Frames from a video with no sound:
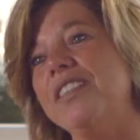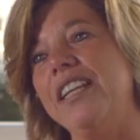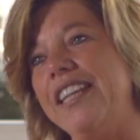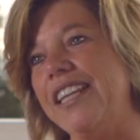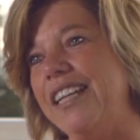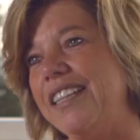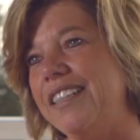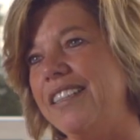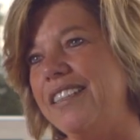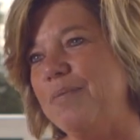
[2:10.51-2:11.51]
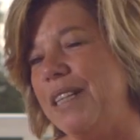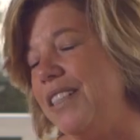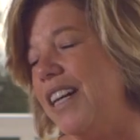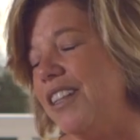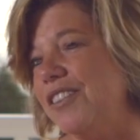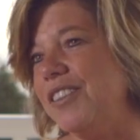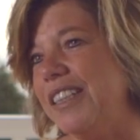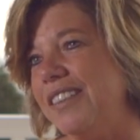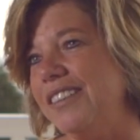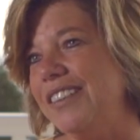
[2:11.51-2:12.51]
done anything like this in my entire
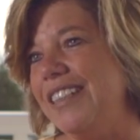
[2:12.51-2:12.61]
career,